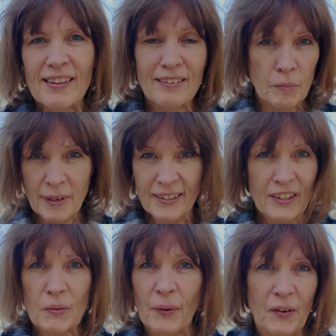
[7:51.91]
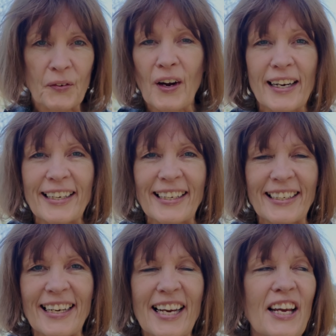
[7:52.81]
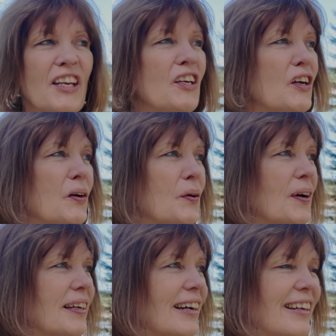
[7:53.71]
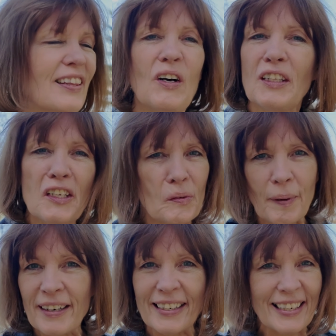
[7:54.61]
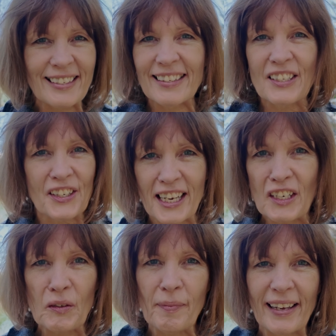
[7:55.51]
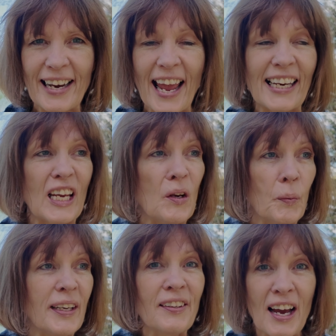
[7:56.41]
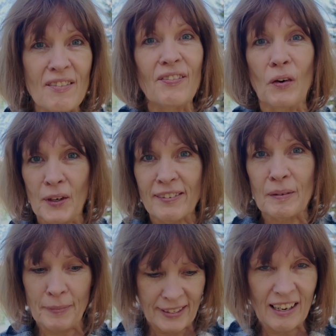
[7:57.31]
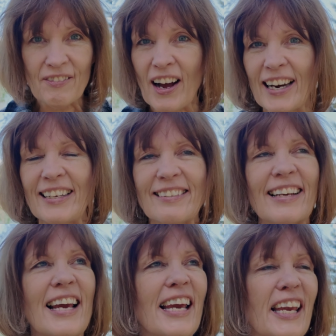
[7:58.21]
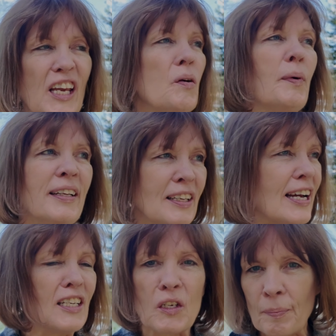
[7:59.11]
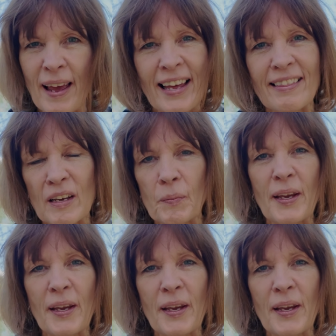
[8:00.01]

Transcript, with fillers: the spirit's withdrawing. You know, the Holy Spirit is a gentleman and he will not force himself on us. He will not demand that